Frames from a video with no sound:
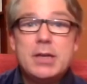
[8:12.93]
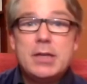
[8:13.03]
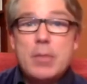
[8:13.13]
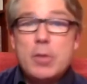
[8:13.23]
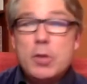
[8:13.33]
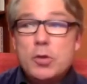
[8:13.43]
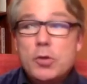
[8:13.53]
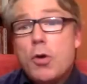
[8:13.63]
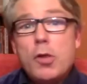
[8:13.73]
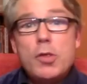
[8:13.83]
then we could
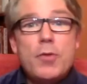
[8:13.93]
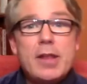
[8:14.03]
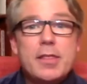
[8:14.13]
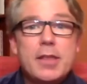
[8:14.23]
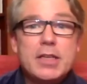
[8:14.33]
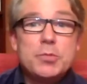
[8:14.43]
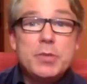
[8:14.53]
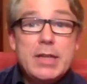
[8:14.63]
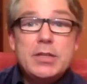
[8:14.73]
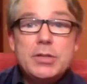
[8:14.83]
do all the right things we
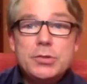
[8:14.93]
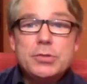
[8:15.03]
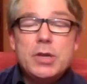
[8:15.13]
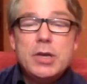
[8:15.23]
need to do